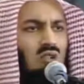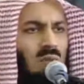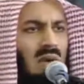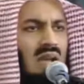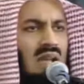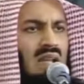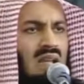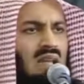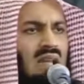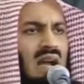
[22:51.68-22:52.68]
Somalia,
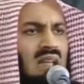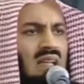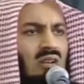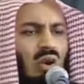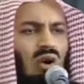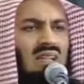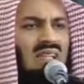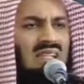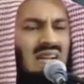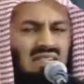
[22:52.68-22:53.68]
regarding all
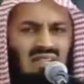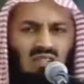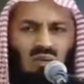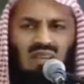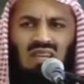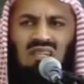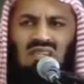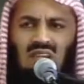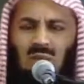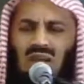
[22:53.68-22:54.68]
these countries, whether it is
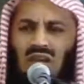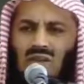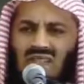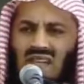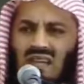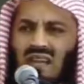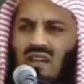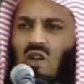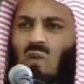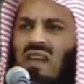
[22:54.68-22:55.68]
Libya or
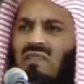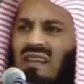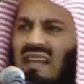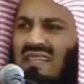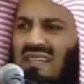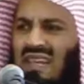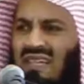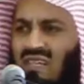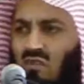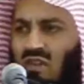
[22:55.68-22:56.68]
Syria, whatever country it
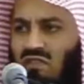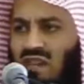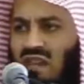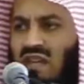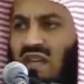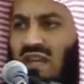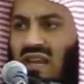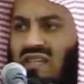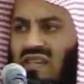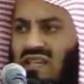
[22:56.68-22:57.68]
is, we feel the
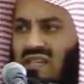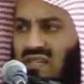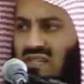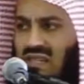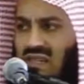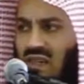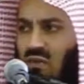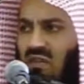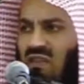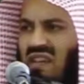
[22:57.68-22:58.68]
restlessness.
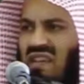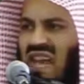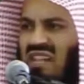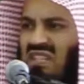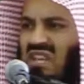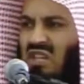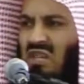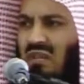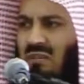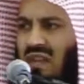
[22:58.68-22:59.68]
We feel the
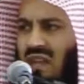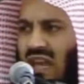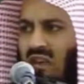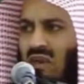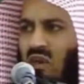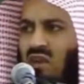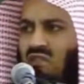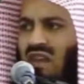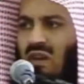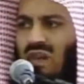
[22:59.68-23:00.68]
agitation, and we all
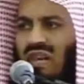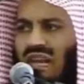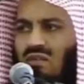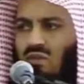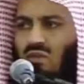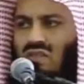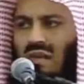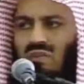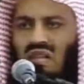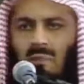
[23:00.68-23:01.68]
feel we'd like to do
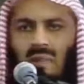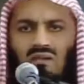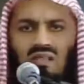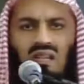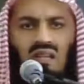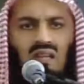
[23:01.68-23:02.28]
something about it.